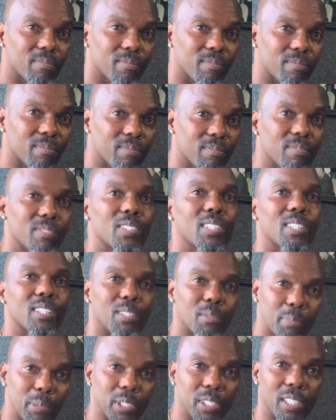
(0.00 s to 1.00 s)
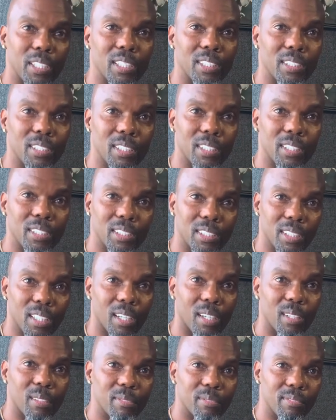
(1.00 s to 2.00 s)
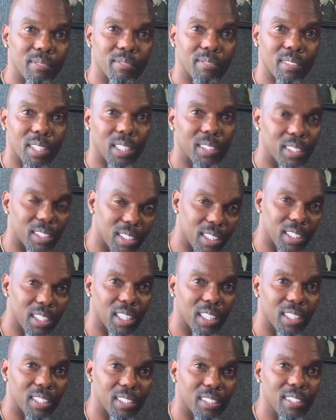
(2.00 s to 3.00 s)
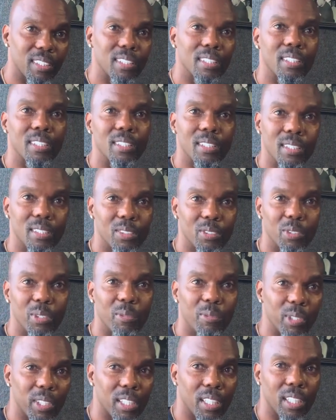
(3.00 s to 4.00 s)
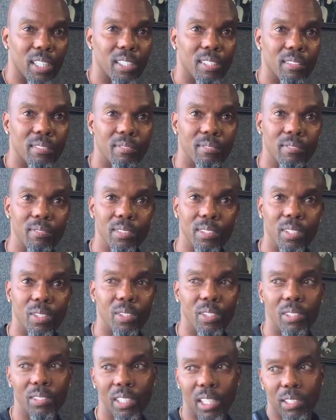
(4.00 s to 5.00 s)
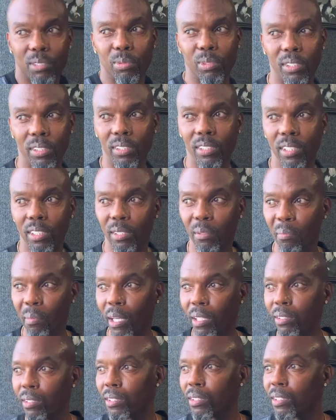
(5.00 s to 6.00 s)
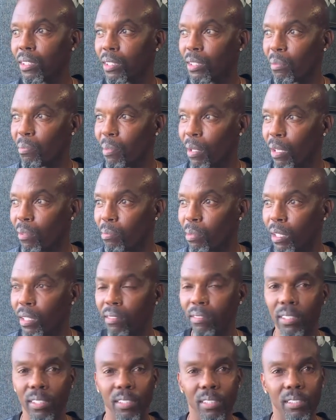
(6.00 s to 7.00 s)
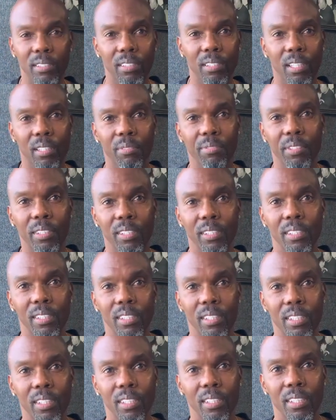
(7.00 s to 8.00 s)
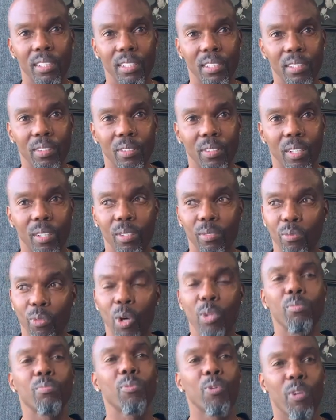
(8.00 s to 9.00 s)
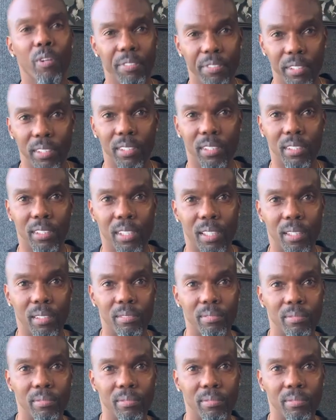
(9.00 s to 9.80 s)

Exactly. And put it into yourself not the hood, right? You can win. So it, that's what it's just about. It's just about believing in yourself and yeah. you know want more for yourself.